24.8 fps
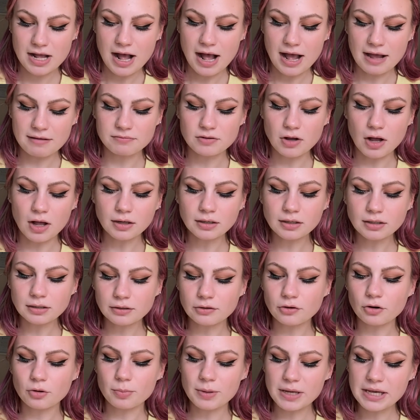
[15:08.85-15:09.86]
I've gotten a
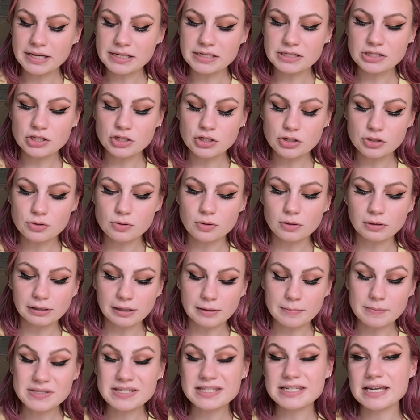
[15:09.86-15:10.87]
little bit into
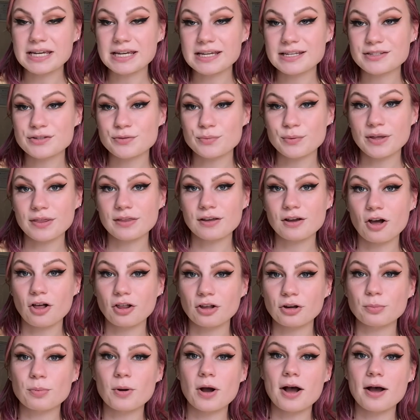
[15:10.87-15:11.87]
lip stains with
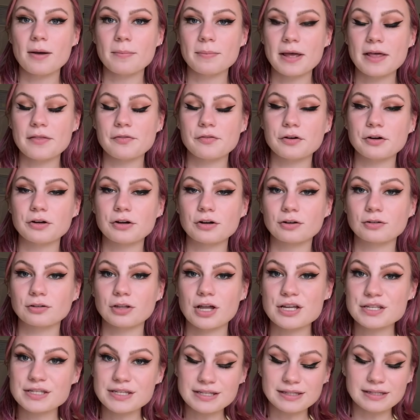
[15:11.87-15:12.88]
ColourPop and their
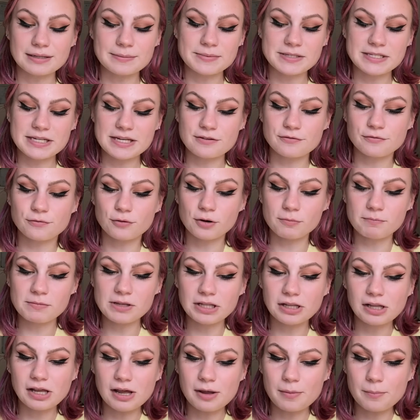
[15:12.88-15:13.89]
glossy lip stain
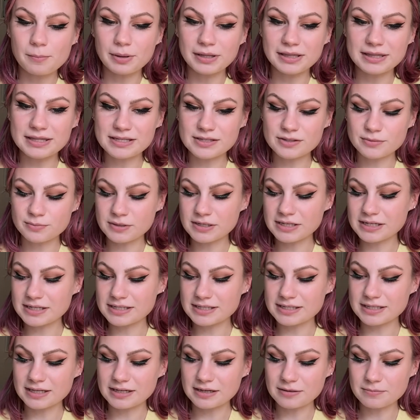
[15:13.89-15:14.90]
formula, but this one
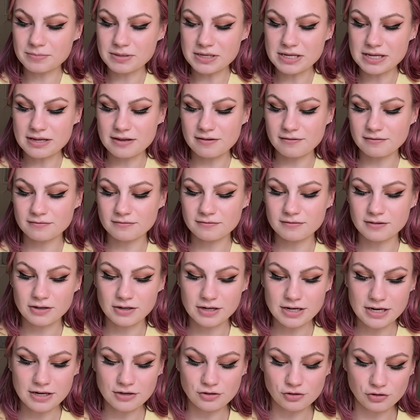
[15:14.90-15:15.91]
is going to be
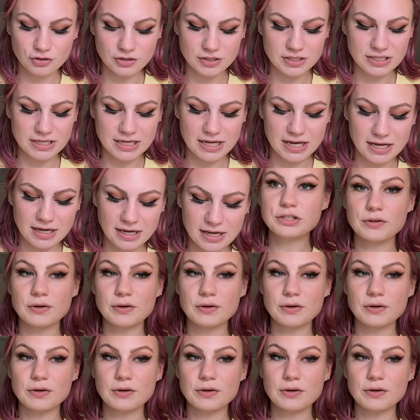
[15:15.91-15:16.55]
very interesting.